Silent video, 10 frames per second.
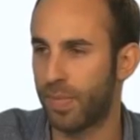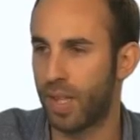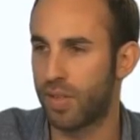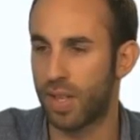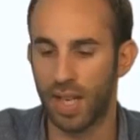
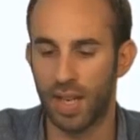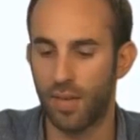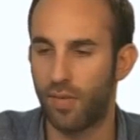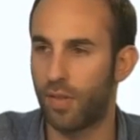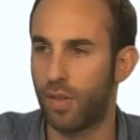So king
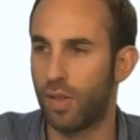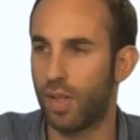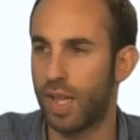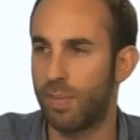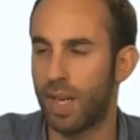
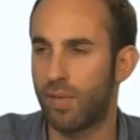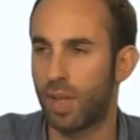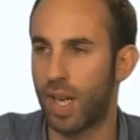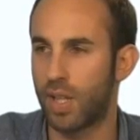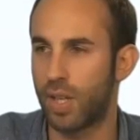f4, he played
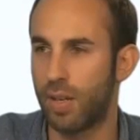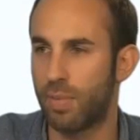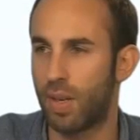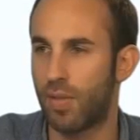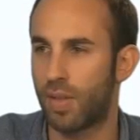rook h8,
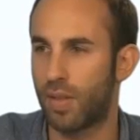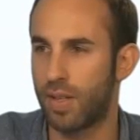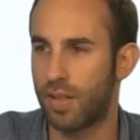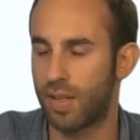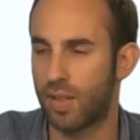but after
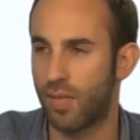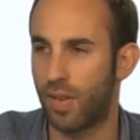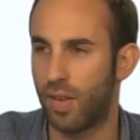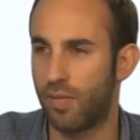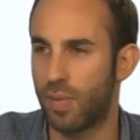knight takes
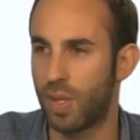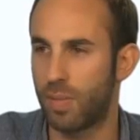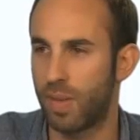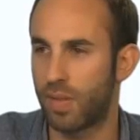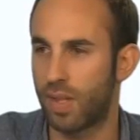f5, bishop
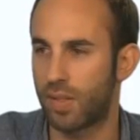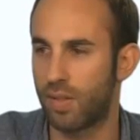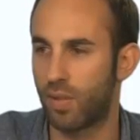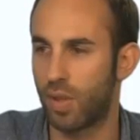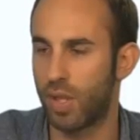f6 and rook